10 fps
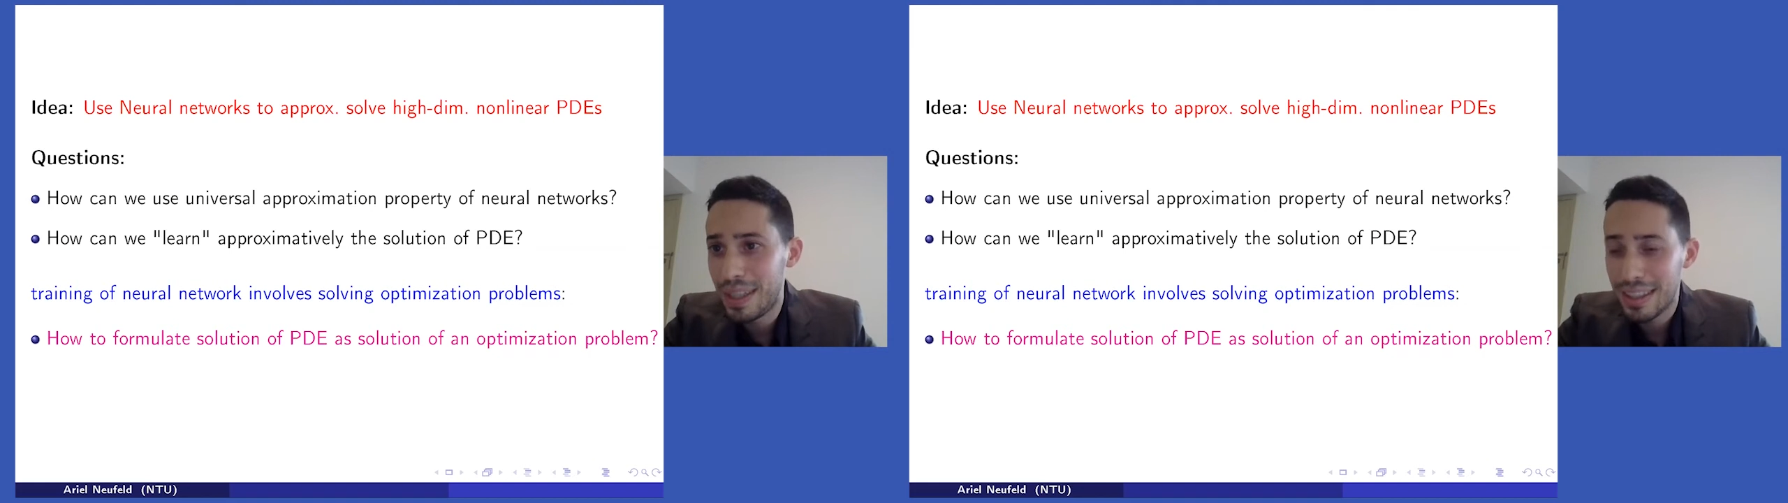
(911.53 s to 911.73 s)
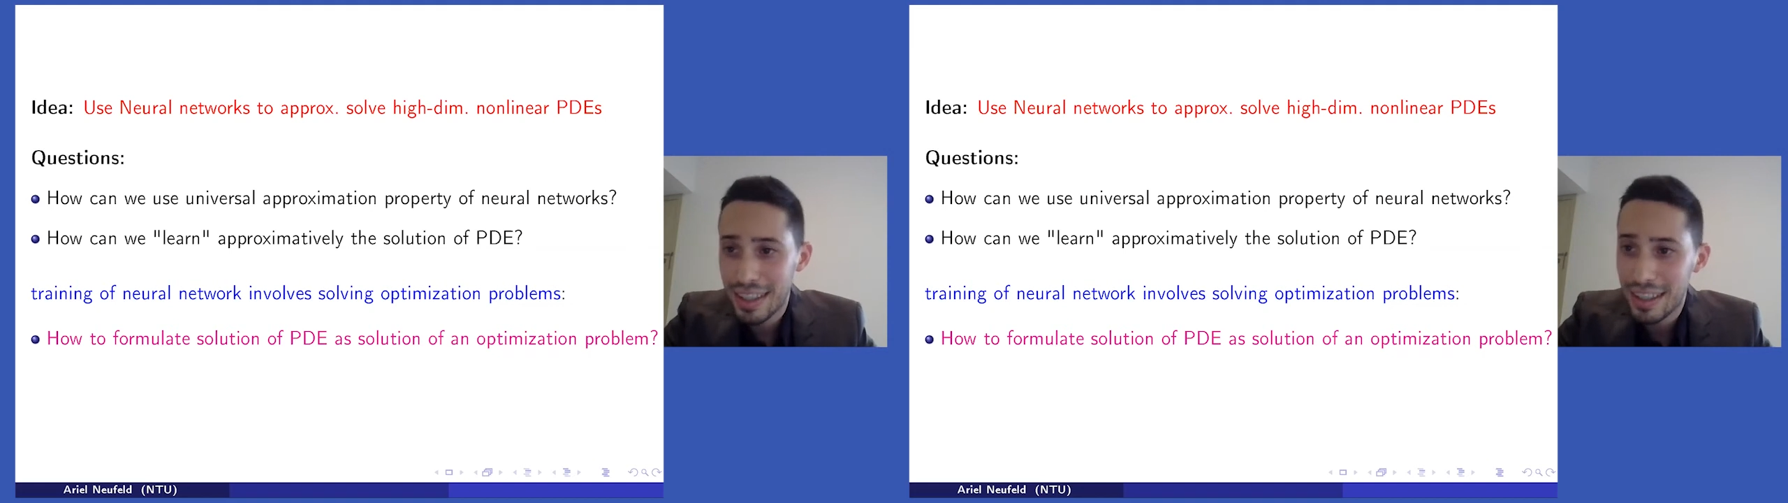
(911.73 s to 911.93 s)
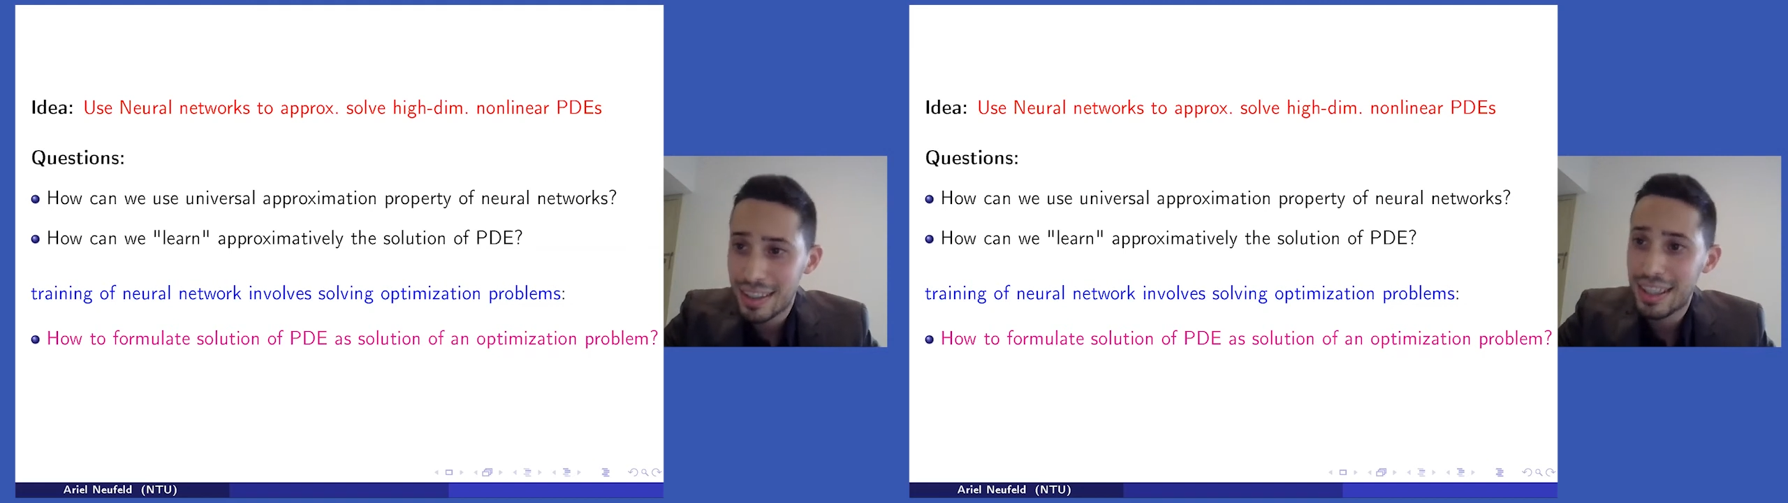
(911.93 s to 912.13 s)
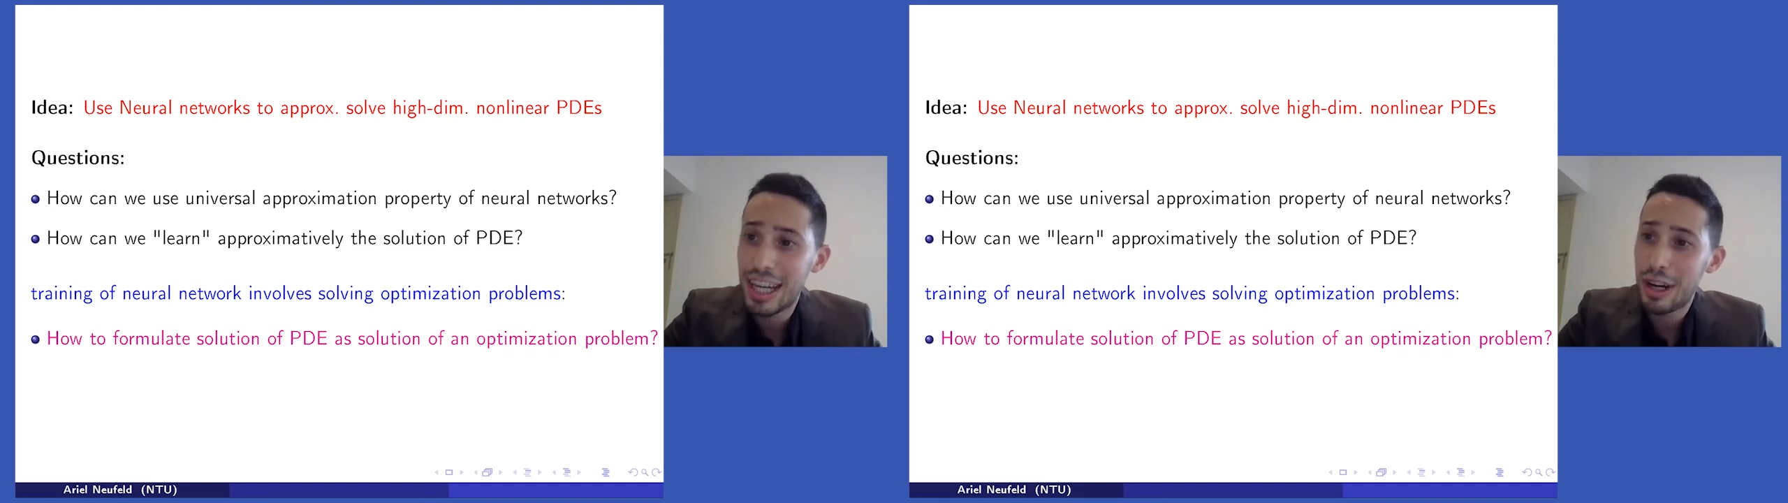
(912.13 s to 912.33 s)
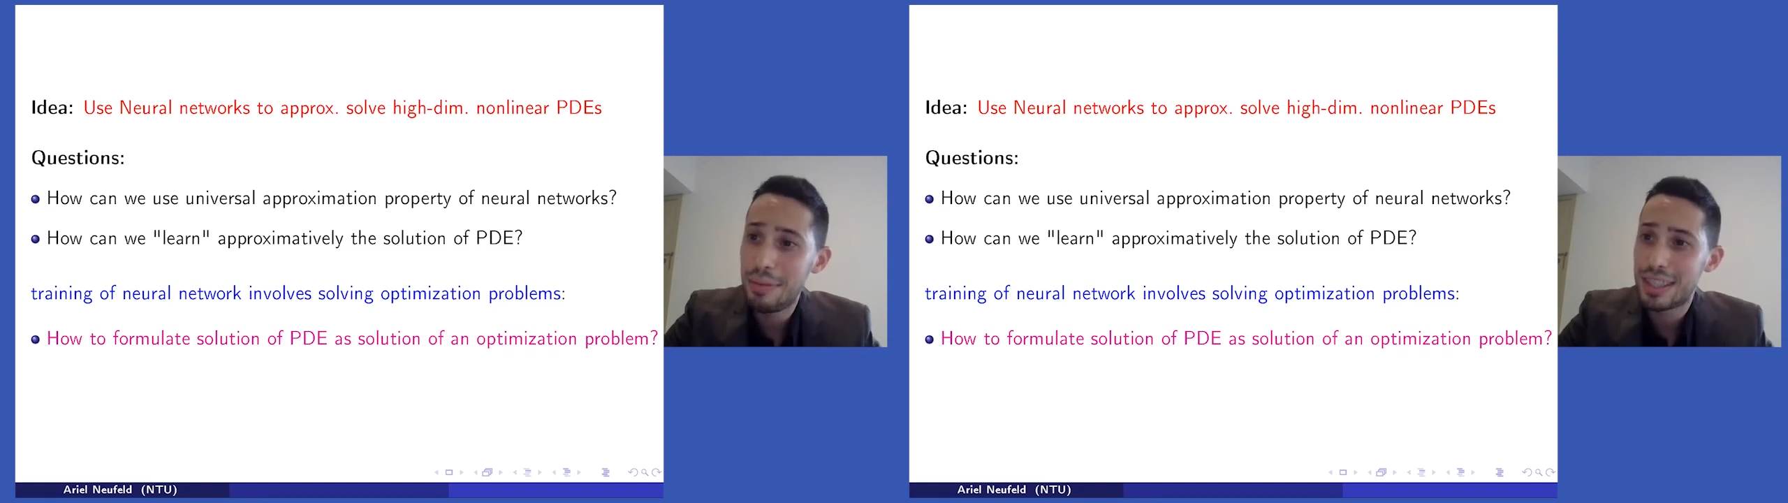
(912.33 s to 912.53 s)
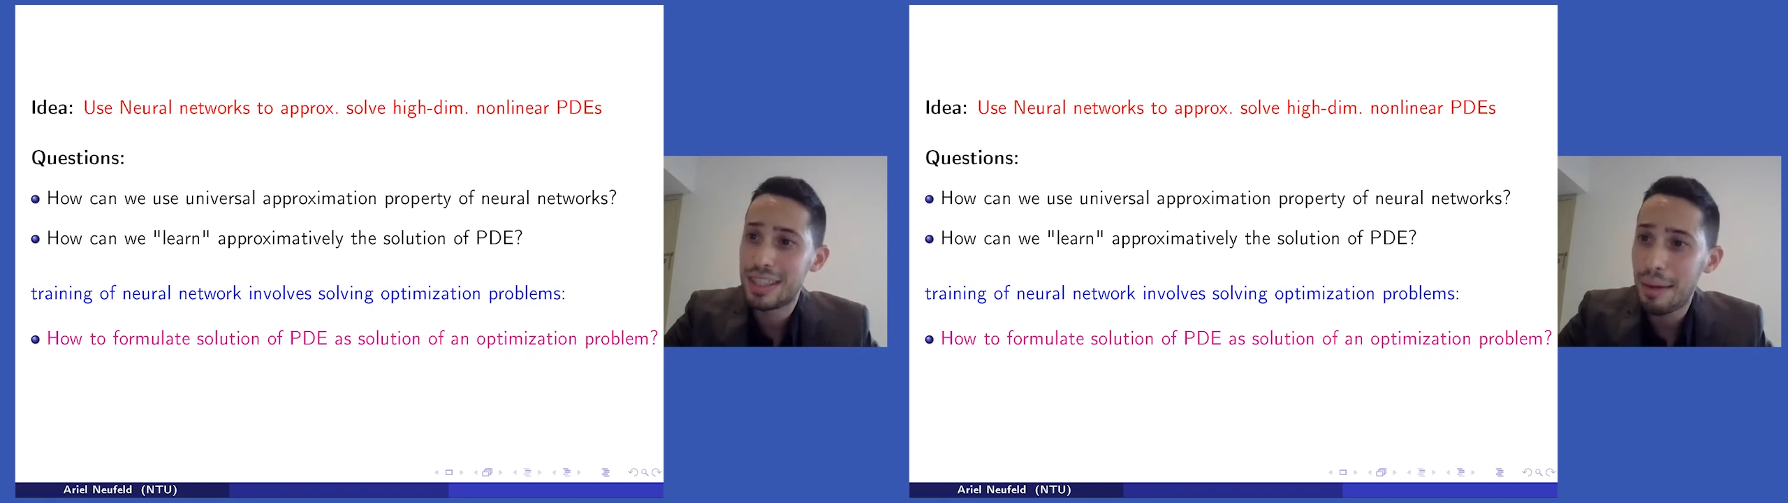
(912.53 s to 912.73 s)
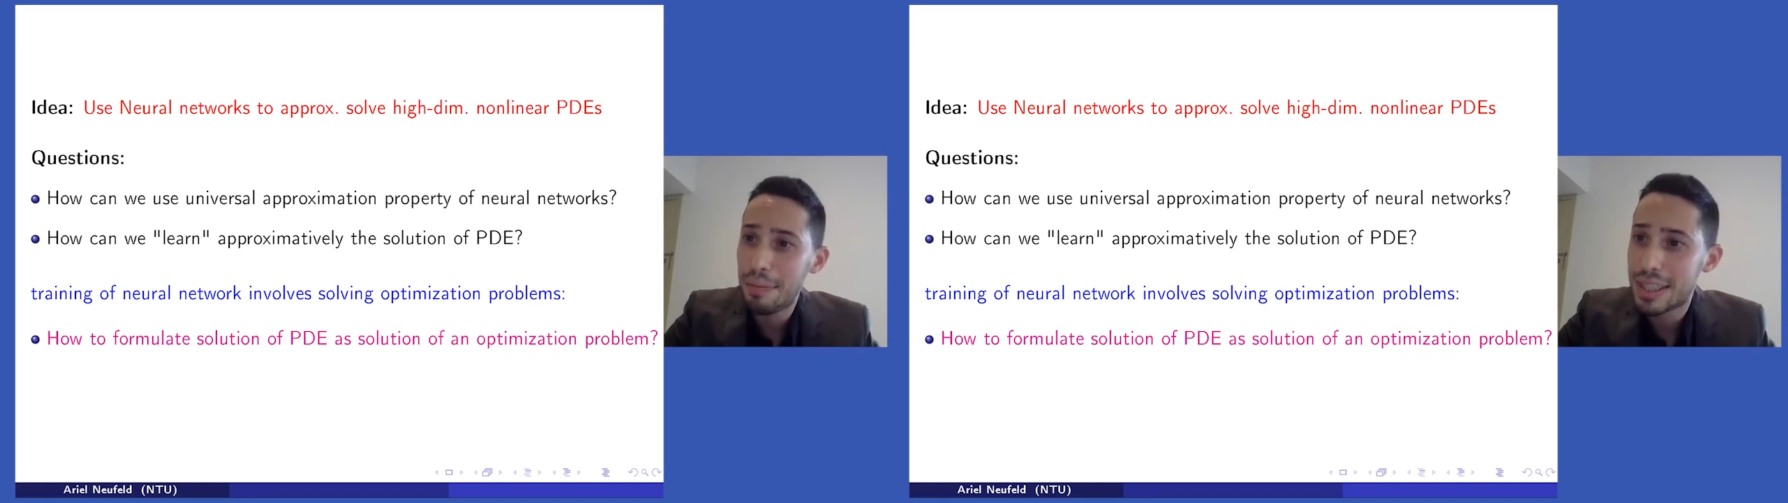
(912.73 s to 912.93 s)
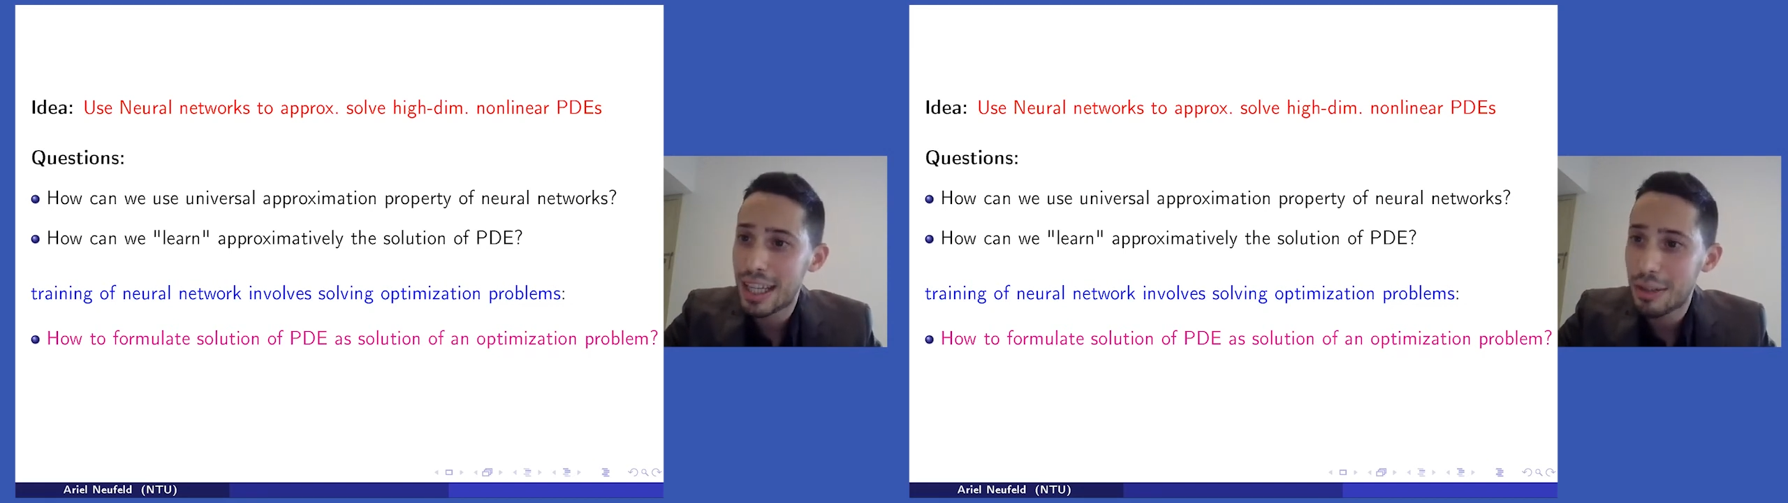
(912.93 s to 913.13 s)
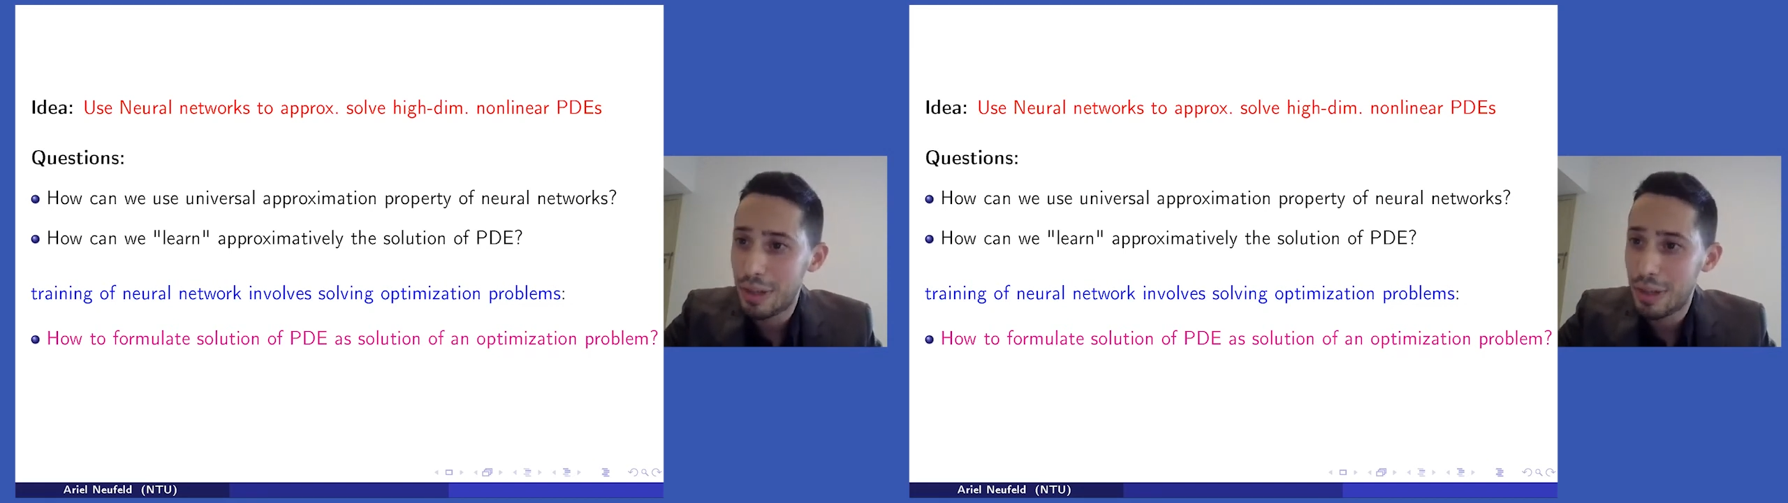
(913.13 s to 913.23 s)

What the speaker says: The theorem is an abstract